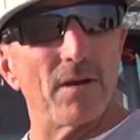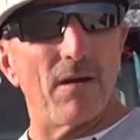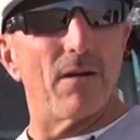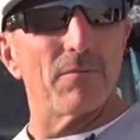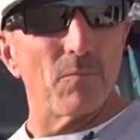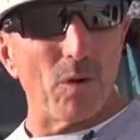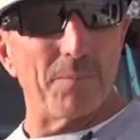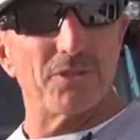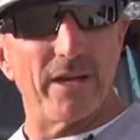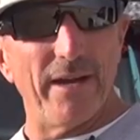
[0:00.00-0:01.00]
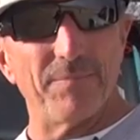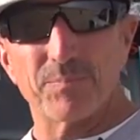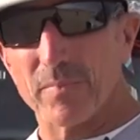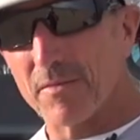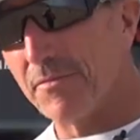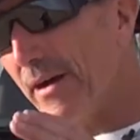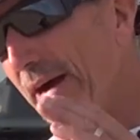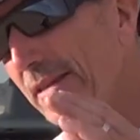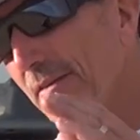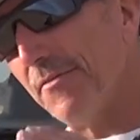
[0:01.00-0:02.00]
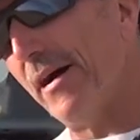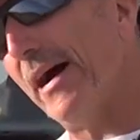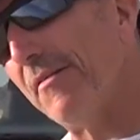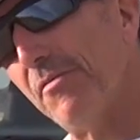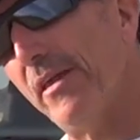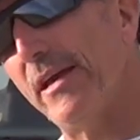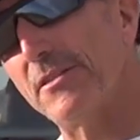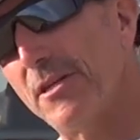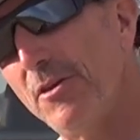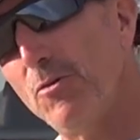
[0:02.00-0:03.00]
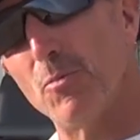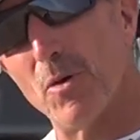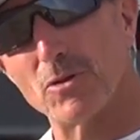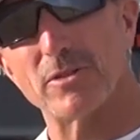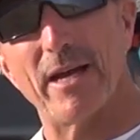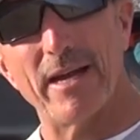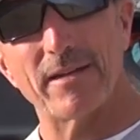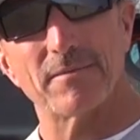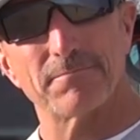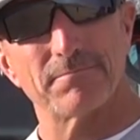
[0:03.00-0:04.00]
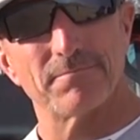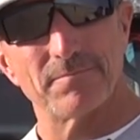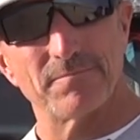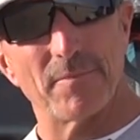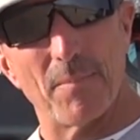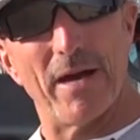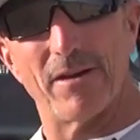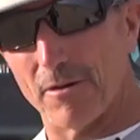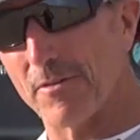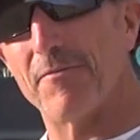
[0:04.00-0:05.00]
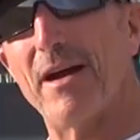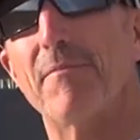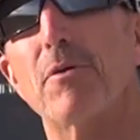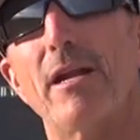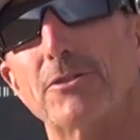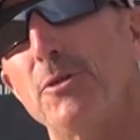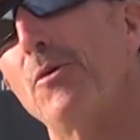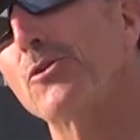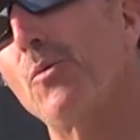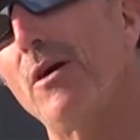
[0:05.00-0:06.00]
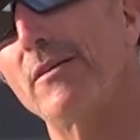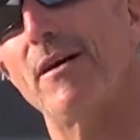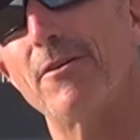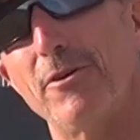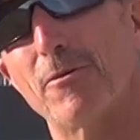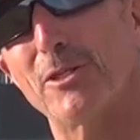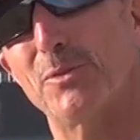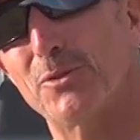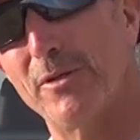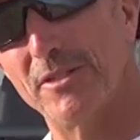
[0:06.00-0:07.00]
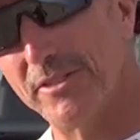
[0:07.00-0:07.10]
our website, find the 5 things that you most like about, or the 5 products you most want under your Christmas tree